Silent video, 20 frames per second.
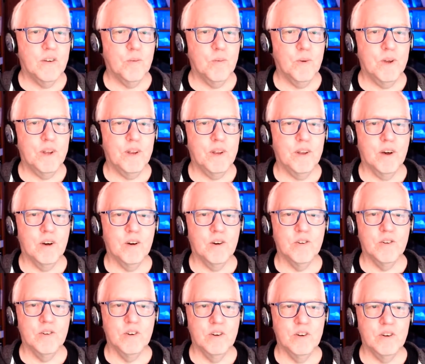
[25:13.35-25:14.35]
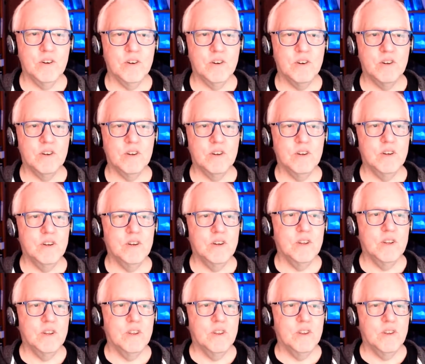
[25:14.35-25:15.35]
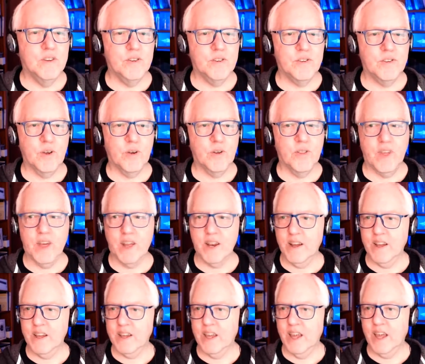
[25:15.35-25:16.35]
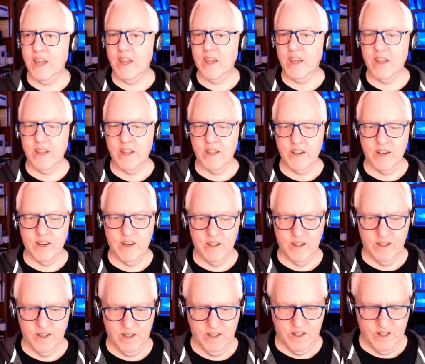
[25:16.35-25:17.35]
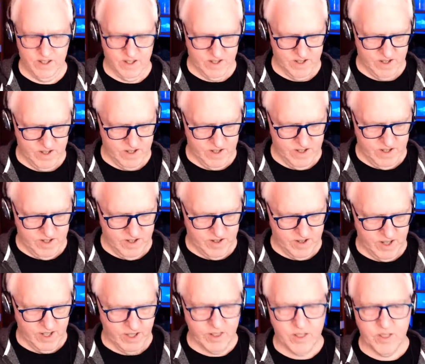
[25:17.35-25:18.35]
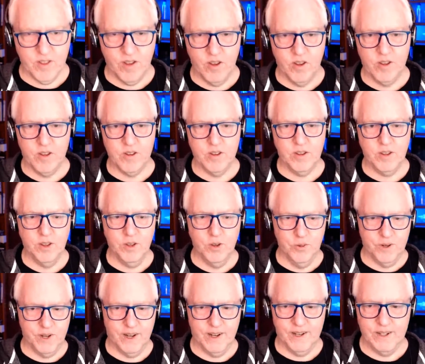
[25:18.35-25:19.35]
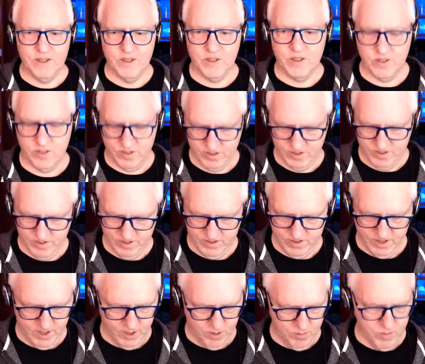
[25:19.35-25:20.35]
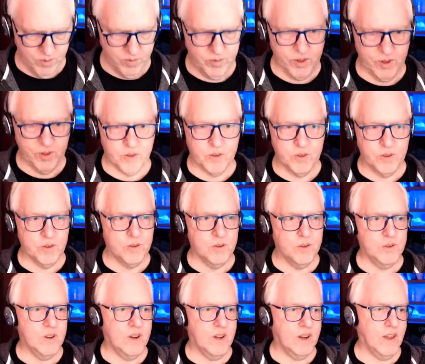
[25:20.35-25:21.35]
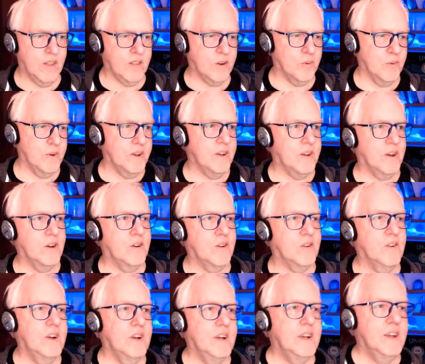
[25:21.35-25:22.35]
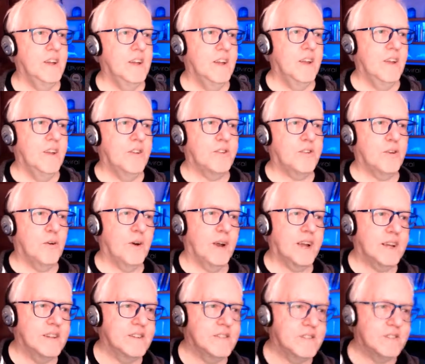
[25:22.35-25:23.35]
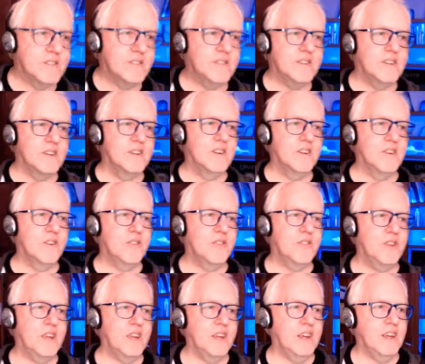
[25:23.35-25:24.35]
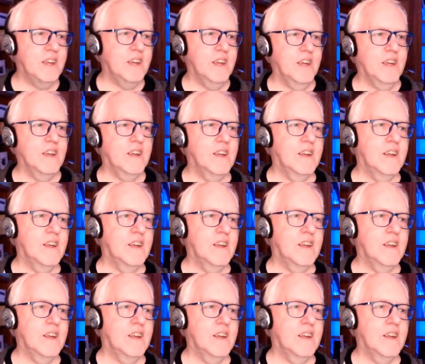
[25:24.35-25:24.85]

window so that I can take the you guys and move you to another window so I can still see.